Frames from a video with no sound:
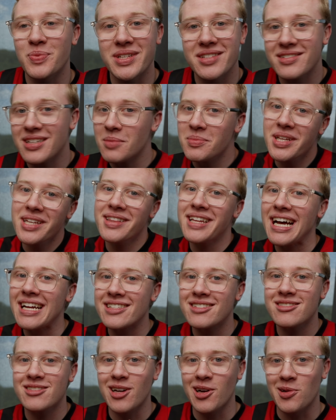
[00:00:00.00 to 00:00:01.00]
but something
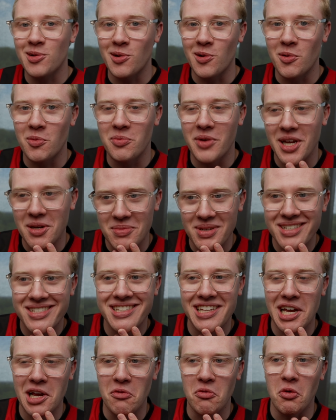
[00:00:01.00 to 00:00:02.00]
that subtle made me
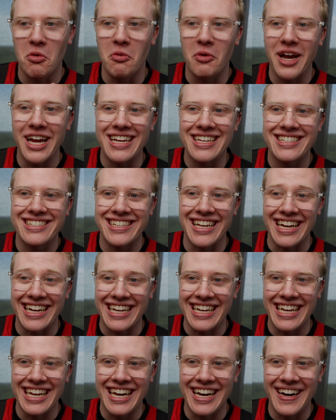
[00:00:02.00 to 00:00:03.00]
say, well, wait a
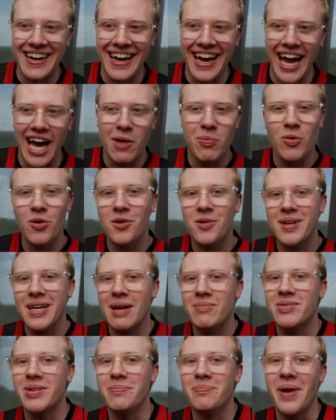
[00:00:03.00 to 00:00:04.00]
second. Uh, Apple
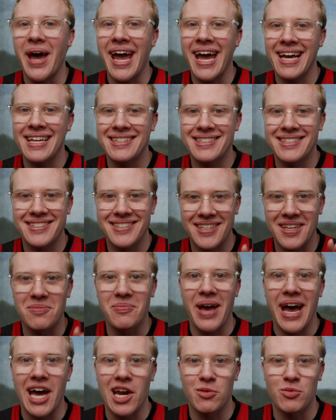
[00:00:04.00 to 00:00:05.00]
kept the bands
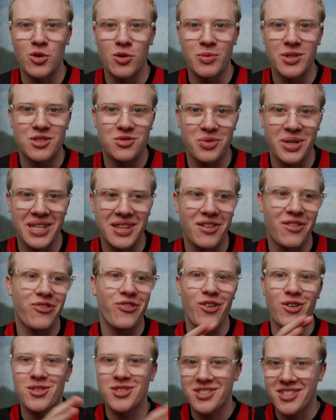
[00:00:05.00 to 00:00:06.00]
compatible between the
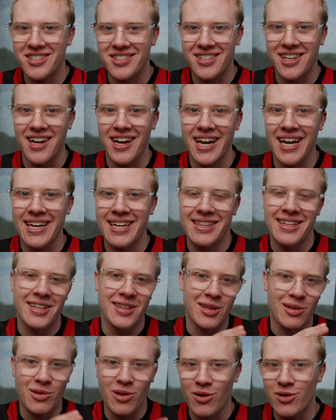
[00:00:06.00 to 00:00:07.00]
first design and then
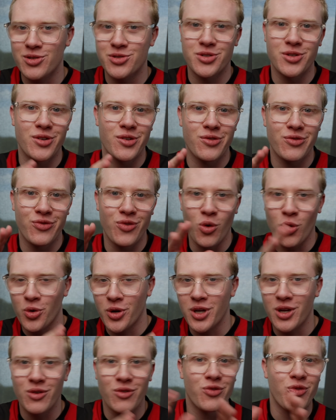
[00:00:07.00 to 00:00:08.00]
the larger
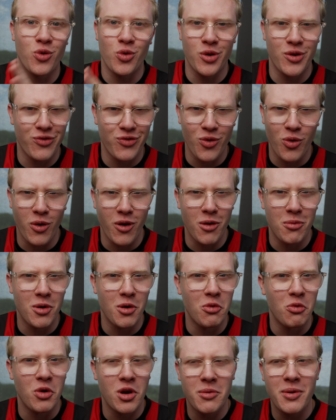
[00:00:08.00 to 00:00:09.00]
40 and 44,
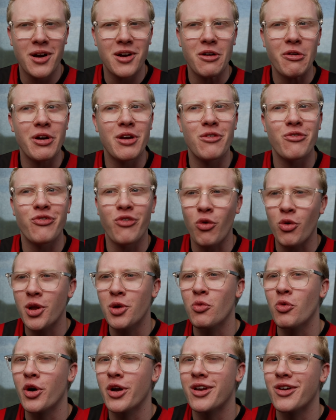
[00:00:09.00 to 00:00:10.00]
but what about going
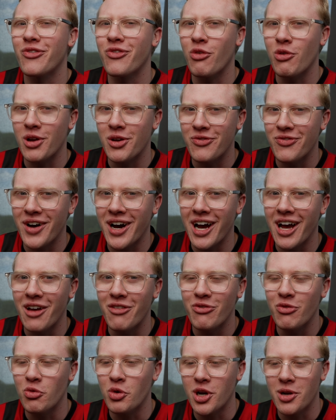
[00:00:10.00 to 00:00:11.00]
41 to
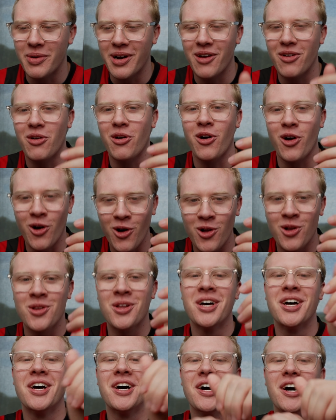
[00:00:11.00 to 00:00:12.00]
45? What about all
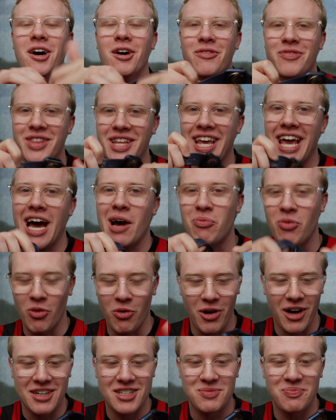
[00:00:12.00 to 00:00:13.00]
all of the Apple
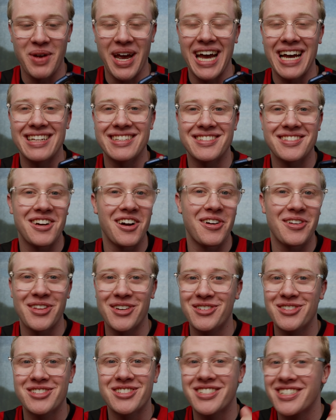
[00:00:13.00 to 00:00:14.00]
Watch bands? Are
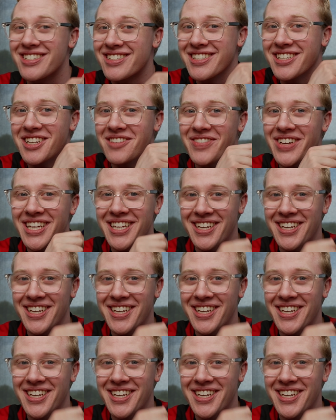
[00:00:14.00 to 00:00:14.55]
those just gonna be